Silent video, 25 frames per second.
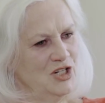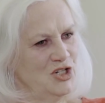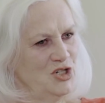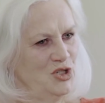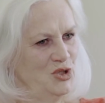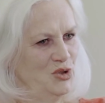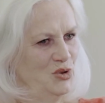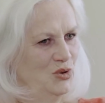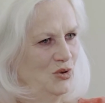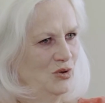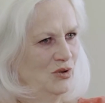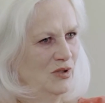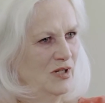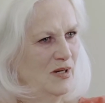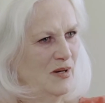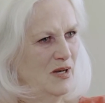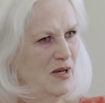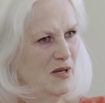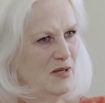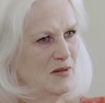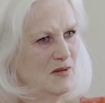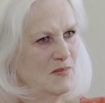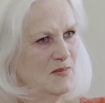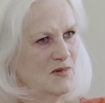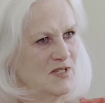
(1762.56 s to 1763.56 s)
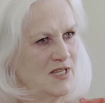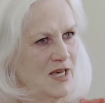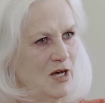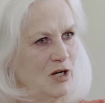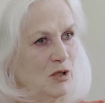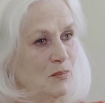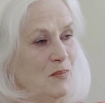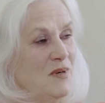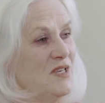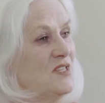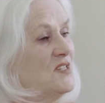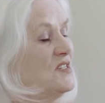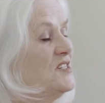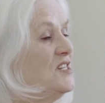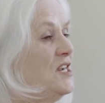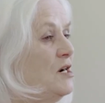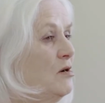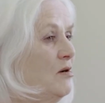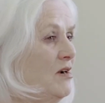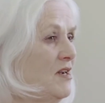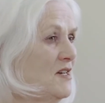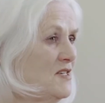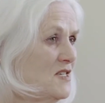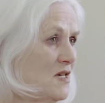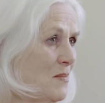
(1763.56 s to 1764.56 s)
to sound
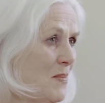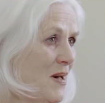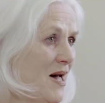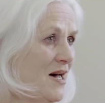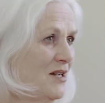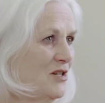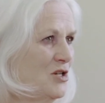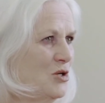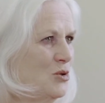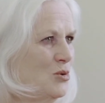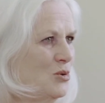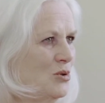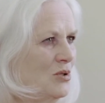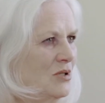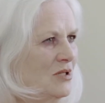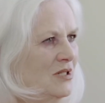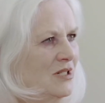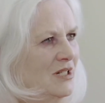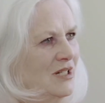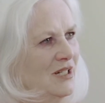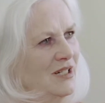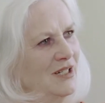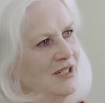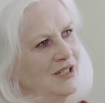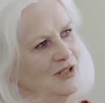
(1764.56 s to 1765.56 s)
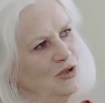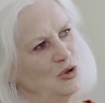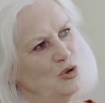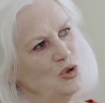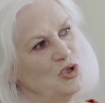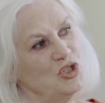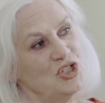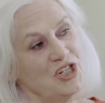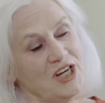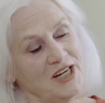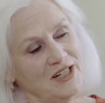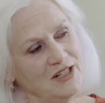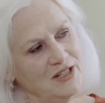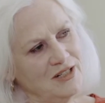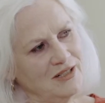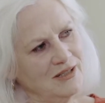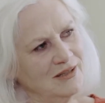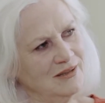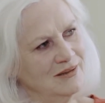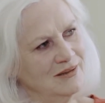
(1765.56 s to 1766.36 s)
mysterious about your gender,